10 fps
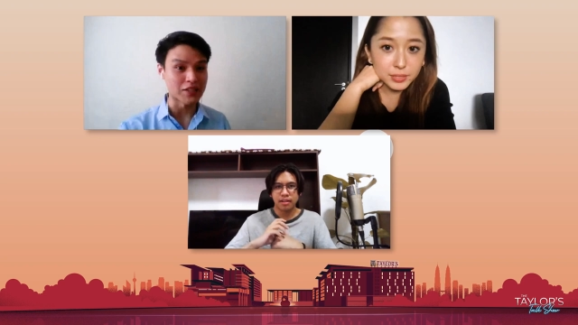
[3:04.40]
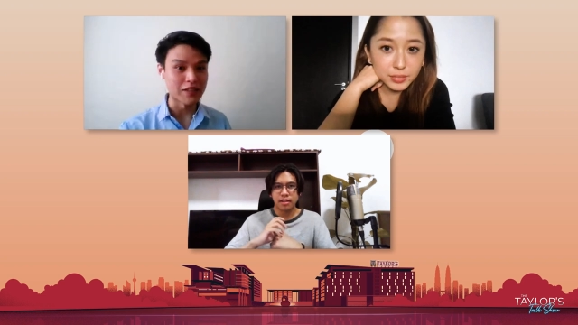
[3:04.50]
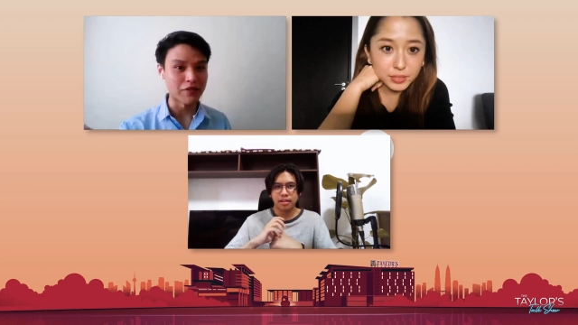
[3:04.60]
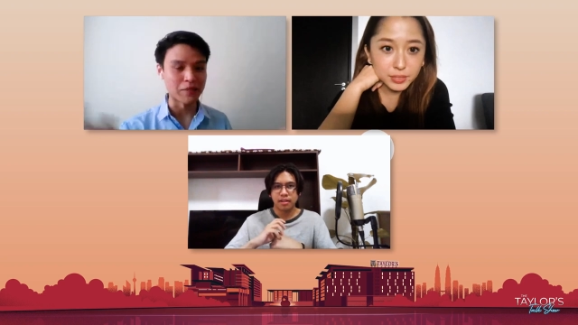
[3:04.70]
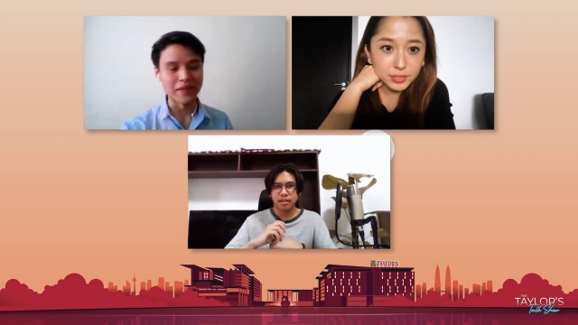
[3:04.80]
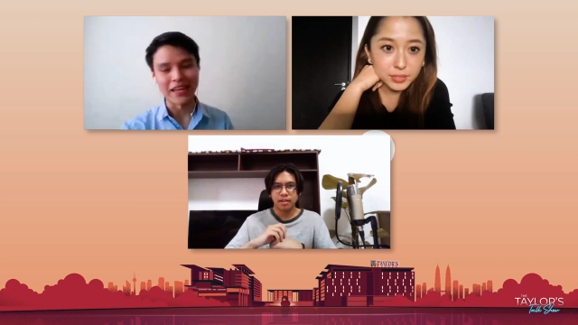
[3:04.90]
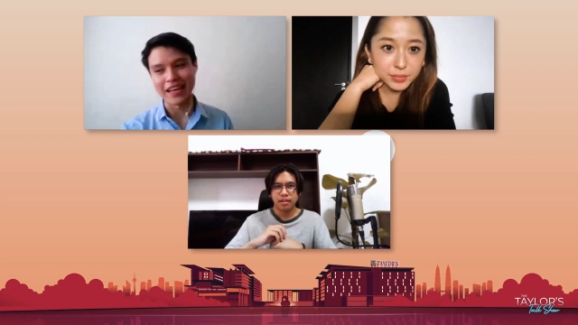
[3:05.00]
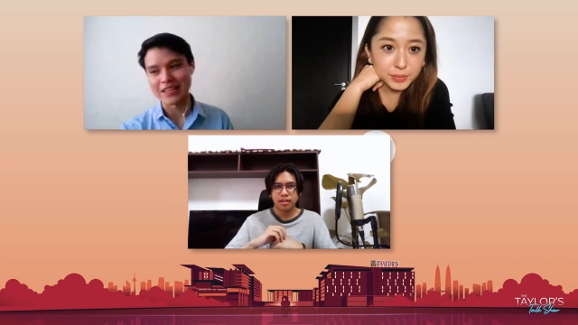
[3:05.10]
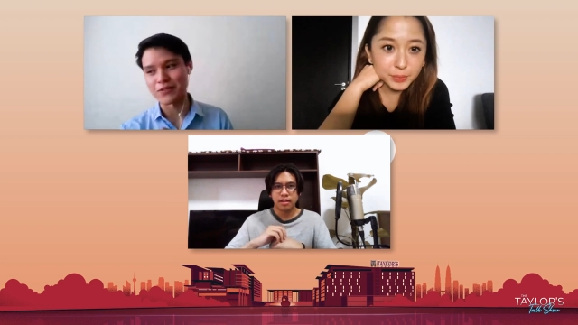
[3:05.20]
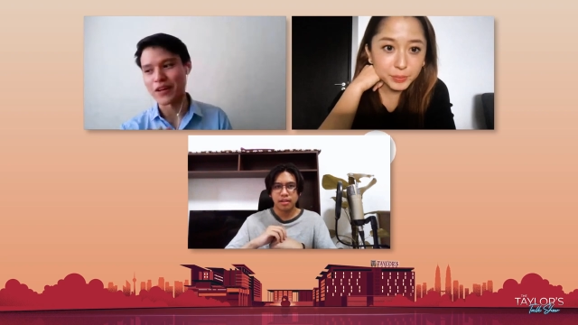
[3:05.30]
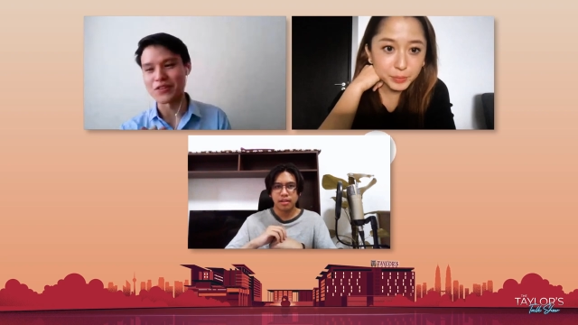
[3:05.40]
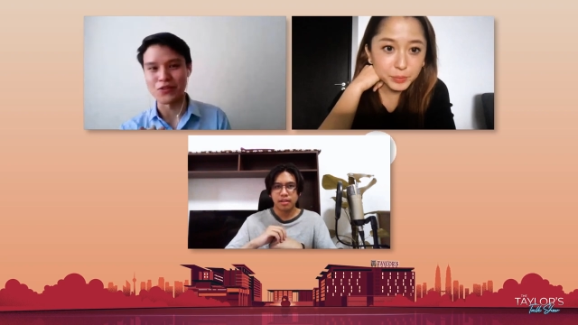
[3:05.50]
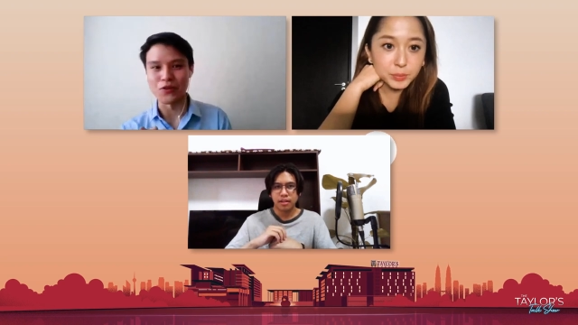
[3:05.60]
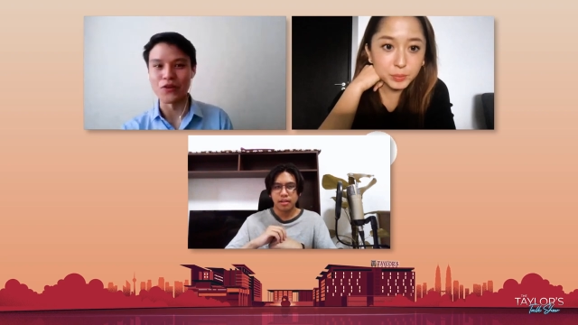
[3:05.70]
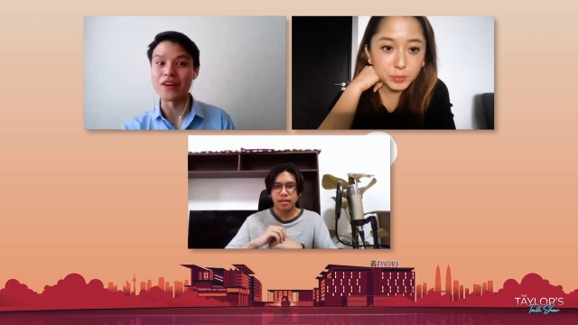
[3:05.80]
Speaker 1: actually from Penang as well,
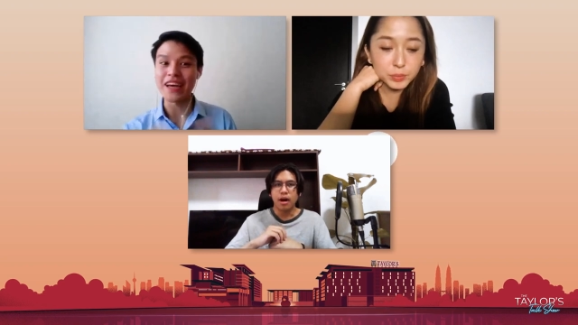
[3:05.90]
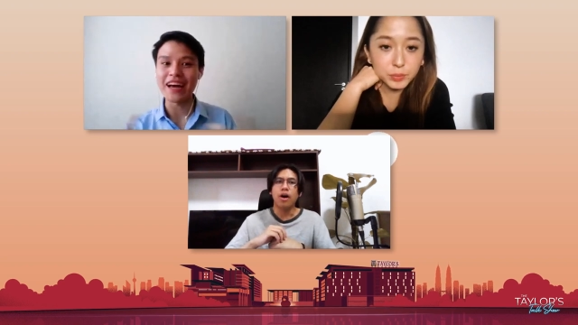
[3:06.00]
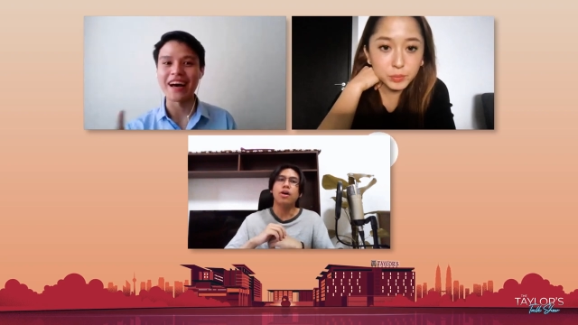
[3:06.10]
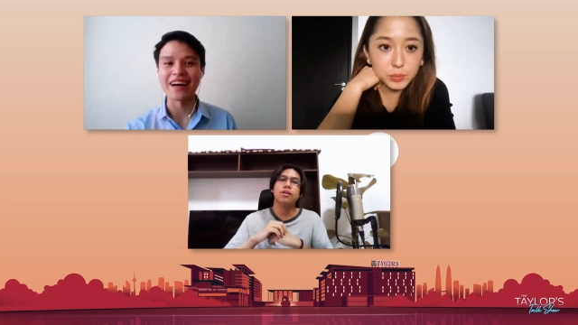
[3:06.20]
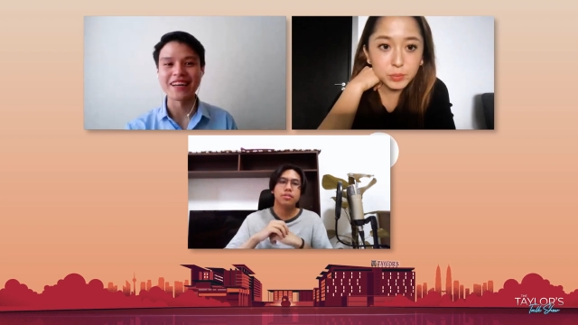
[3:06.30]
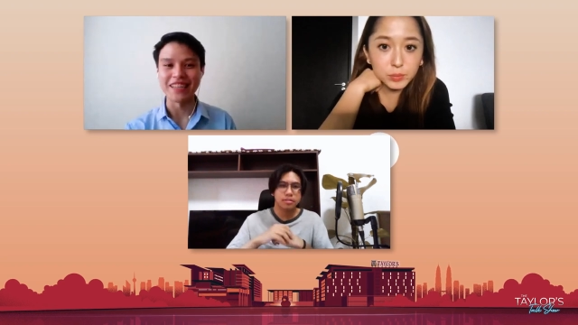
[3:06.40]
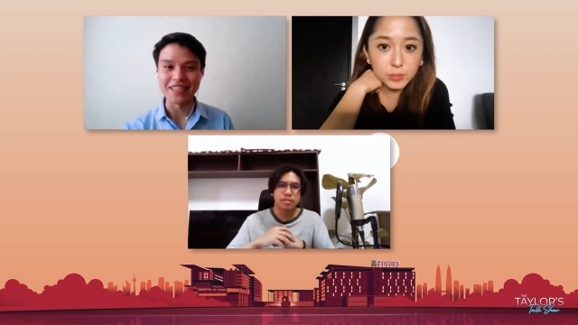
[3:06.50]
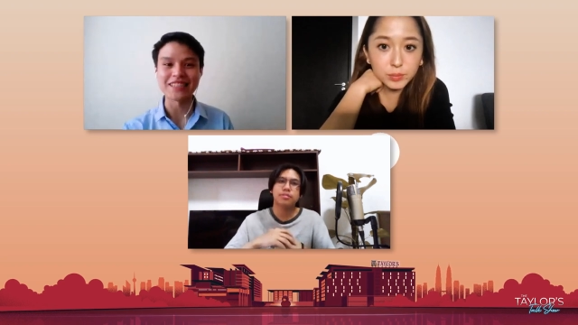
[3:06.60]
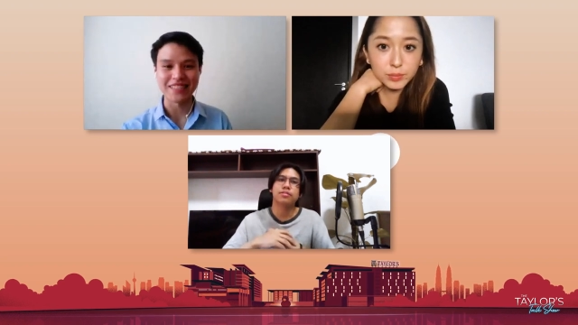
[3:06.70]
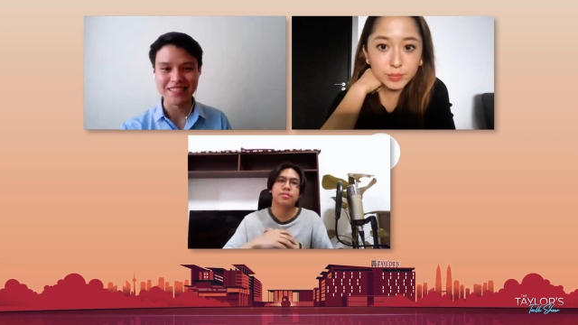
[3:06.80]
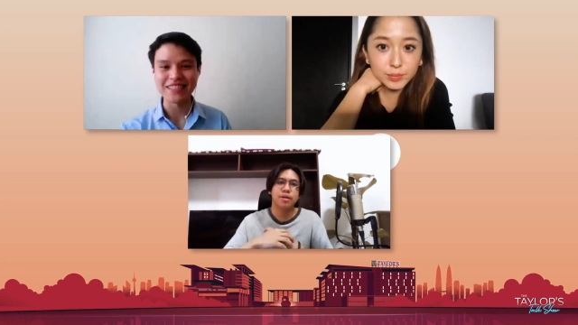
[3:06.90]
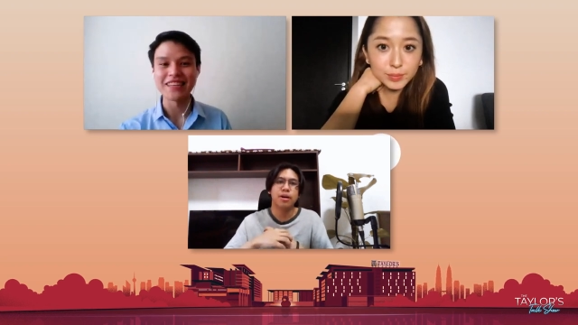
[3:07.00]
so yeah, it's